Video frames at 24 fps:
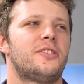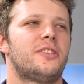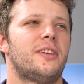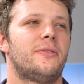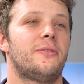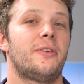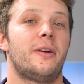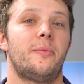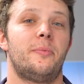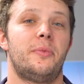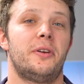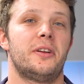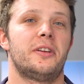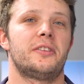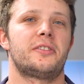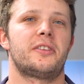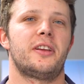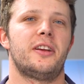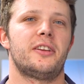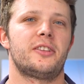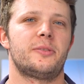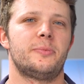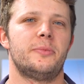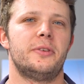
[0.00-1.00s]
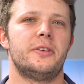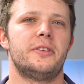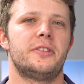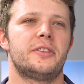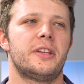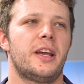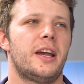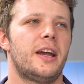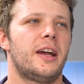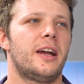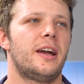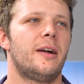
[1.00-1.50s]
Some of our biggest customers
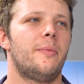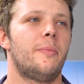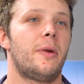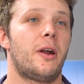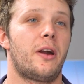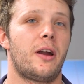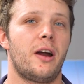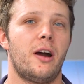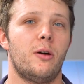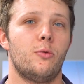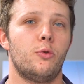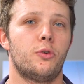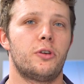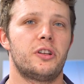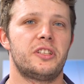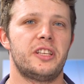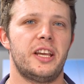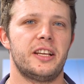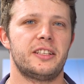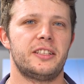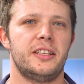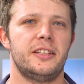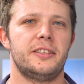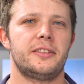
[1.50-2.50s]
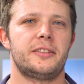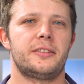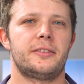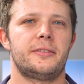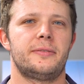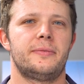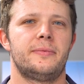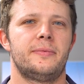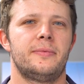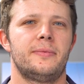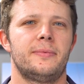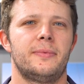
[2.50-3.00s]
are Marahau water taxis.
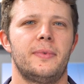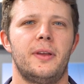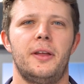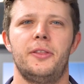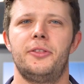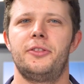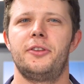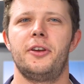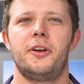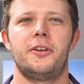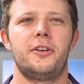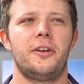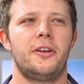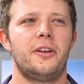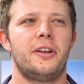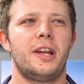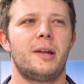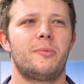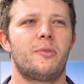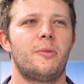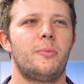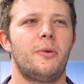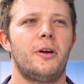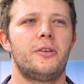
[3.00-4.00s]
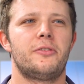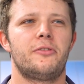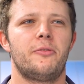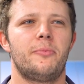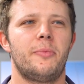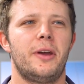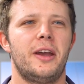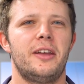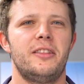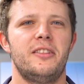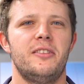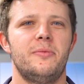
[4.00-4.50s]
I don't know the number of boats we've
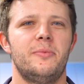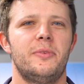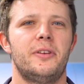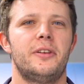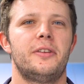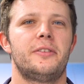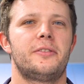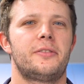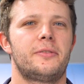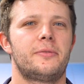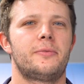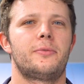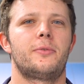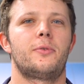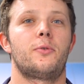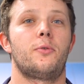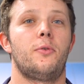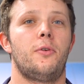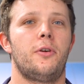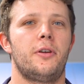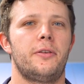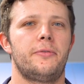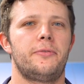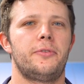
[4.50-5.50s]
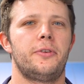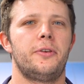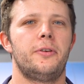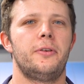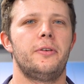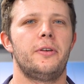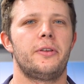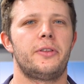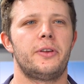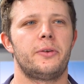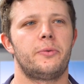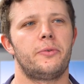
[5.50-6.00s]
made them, but it's quite a
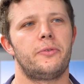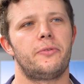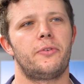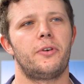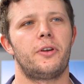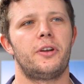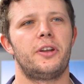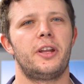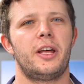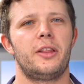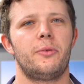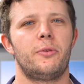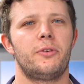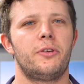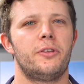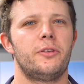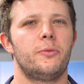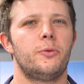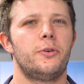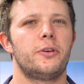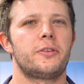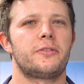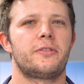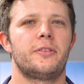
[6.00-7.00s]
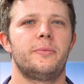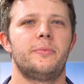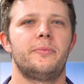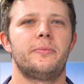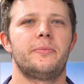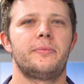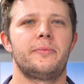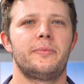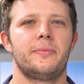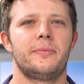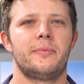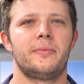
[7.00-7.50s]
few. I think we've got another one on the
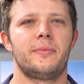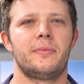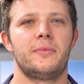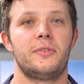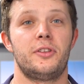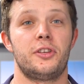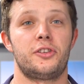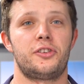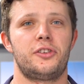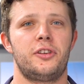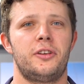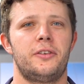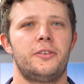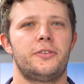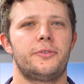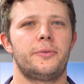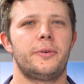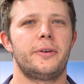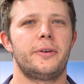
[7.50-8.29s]
Wixton this year as